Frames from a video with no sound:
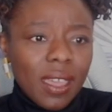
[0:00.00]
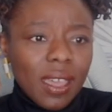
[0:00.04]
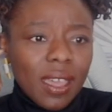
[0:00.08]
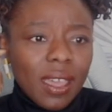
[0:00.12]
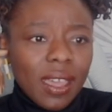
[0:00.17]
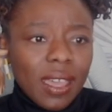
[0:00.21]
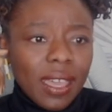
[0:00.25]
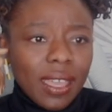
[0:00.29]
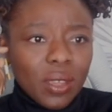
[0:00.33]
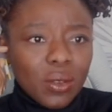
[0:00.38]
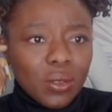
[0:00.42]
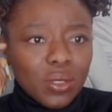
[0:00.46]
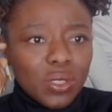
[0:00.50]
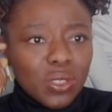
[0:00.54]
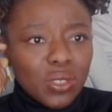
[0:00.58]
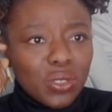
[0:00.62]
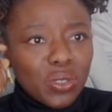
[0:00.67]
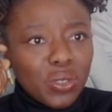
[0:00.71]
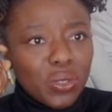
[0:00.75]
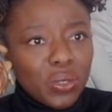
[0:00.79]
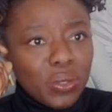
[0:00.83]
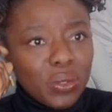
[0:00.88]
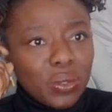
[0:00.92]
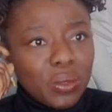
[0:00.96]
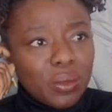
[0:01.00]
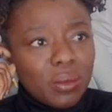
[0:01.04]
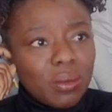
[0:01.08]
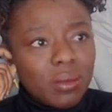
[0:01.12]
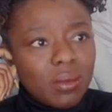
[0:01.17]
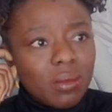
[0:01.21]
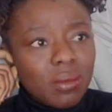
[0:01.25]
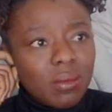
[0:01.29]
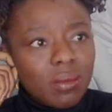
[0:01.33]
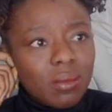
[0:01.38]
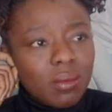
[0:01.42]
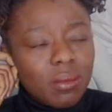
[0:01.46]
I got to know
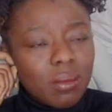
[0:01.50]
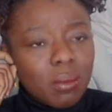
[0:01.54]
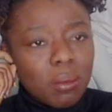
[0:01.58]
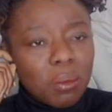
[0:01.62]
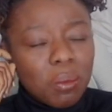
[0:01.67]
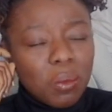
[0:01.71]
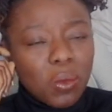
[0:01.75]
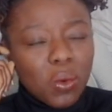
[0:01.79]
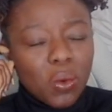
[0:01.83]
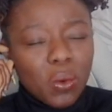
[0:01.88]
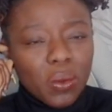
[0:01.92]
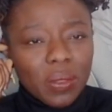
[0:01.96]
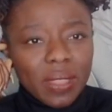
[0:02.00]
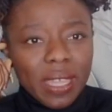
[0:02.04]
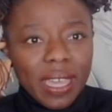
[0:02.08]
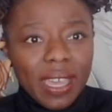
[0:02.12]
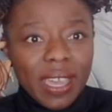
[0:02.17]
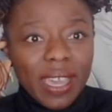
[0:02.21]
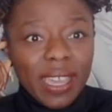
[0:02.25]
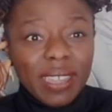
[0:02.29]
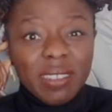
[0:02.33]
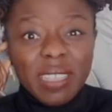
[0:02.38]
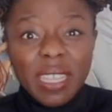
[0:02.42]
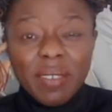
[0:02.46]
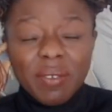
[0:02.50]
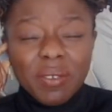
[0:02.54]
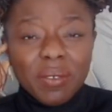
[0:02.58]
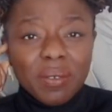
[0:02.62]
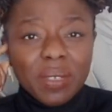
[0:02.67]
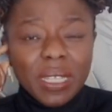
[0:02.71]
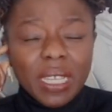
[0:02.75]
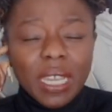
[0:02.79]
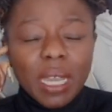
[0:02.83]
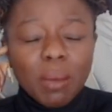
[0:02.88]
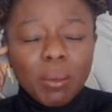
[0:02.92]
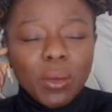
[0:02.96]
more that I'd never
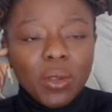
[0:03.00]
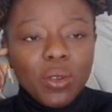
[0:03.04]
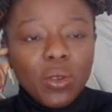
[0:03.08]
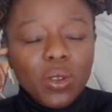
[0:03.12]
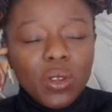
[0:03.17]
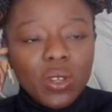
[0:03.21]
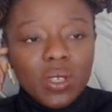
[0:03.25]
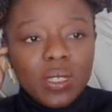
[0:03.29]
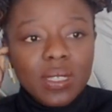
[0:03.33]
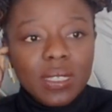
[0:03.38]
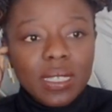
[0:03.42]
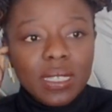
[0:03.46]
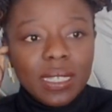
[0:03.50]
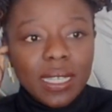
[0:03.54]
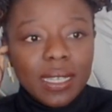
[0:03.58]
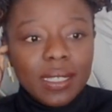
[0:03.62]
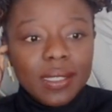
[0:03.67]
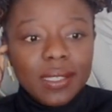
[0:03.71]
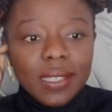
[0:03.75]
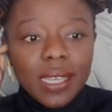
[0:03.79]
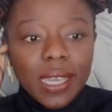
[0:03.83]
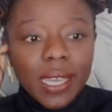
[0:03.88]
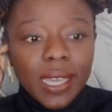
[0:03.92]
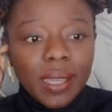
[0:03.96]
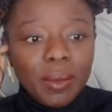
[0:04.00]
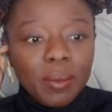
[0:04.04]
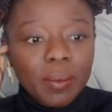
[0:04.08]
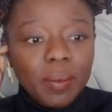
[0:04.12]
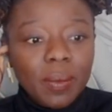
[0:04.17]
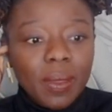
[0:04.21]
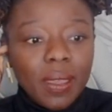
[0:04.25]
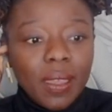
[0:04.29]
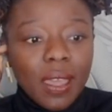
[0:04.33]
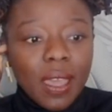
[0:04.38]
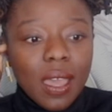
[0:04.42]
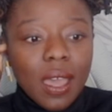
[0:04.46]
really come across in that time.
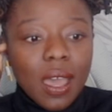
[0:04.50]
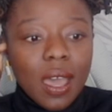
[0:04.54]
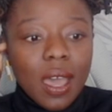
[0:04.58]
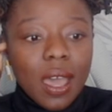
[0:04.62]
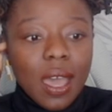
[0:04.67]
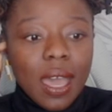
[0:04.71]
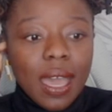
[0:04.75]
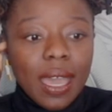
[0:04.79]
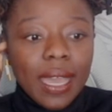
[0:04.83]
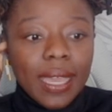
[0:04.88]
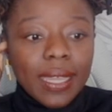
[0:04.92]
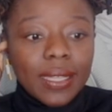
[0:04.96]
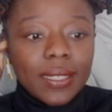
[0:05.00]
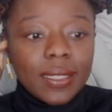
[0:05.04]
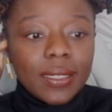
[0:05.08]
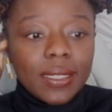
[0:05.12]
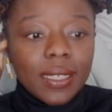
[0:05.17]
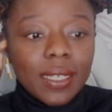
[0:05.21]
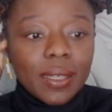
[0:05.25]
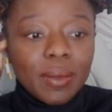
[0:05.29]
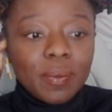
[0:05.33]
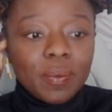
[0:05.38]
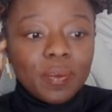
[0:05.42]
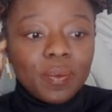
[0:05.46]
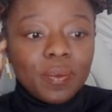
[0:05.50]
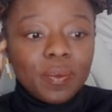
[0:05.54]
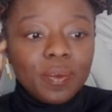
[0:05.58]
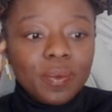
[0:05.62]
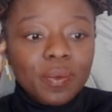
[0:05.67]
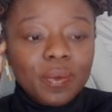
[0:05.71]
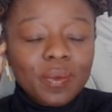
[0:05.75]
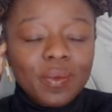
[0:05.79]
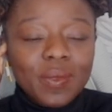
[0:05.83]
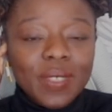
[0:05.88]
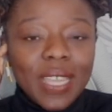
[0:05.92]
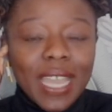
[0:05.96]
And
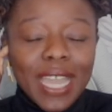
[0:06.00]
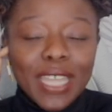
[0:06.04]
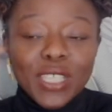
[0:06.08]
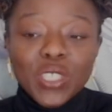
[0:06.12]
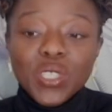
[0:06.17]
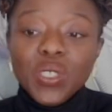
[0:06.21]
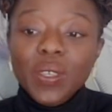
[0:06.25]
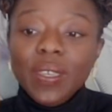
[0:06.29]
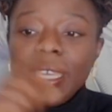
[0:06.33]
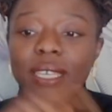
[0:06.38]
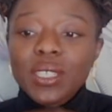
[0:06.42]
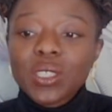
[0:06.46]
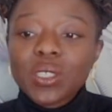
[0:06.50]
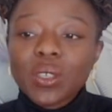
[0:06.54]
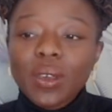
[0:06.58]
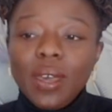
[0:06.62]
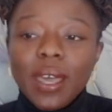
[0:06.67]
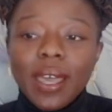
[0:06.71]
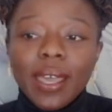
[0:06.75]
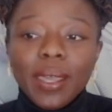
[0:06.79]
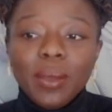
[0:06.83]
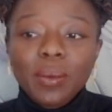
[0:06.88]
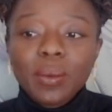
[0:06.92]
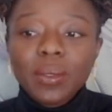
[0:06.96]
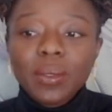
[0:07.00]
so I